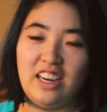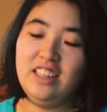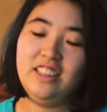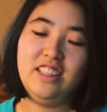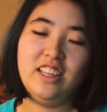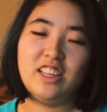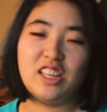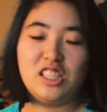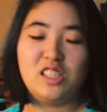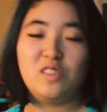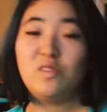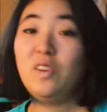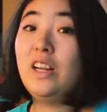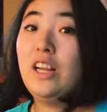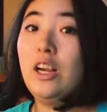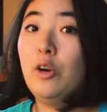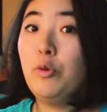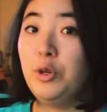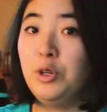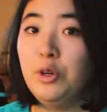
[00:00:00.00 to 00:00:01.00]
I think it's
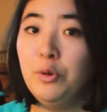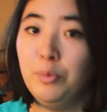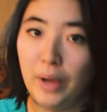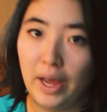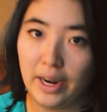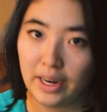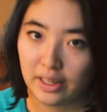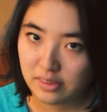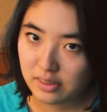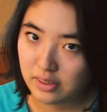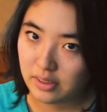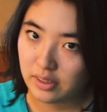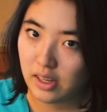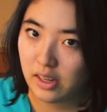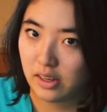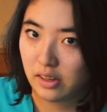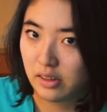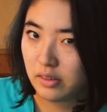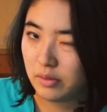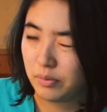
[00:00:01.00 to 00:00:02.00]
funnier when you're bad at
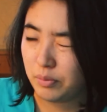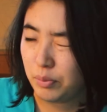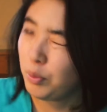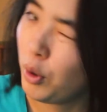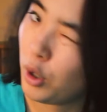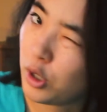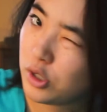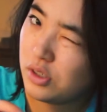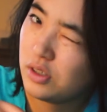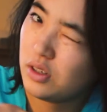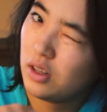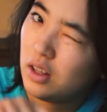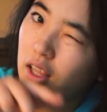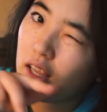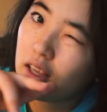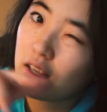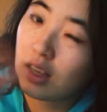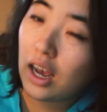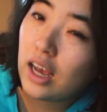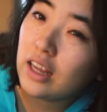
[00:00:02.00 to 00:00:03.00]
singing.
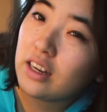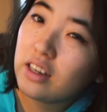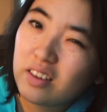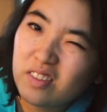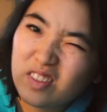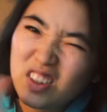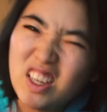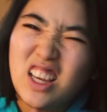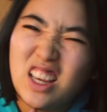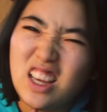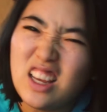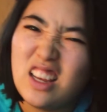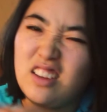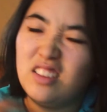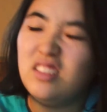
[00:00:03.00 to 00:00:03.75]
Personally, kind of. Yeah,